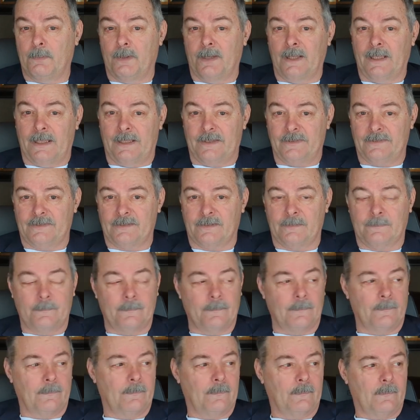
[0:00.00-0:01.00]
place.
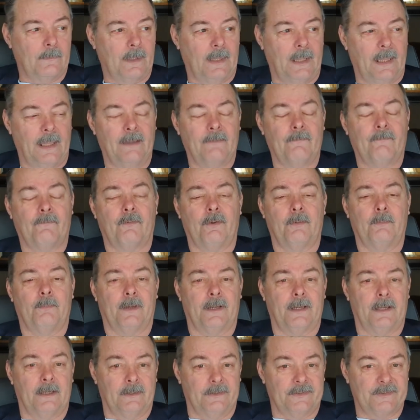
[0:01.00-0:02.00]

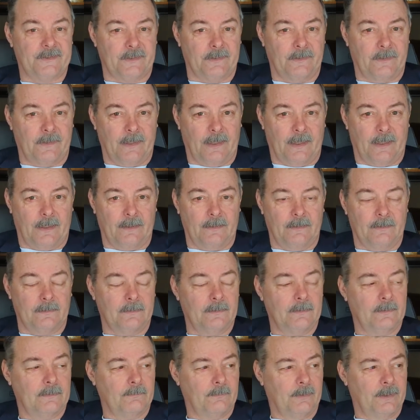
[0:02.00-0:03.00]
Everybody listened to that
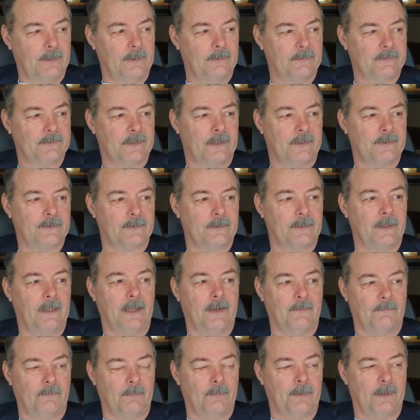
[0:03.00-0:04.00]
radio station.
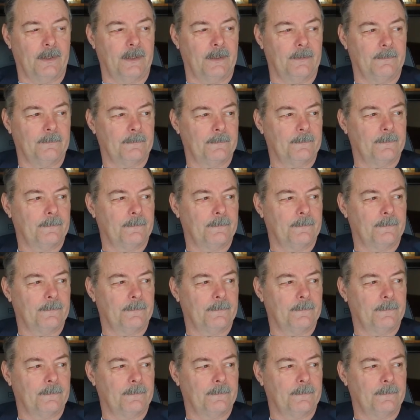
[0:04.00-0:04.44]
Everybody.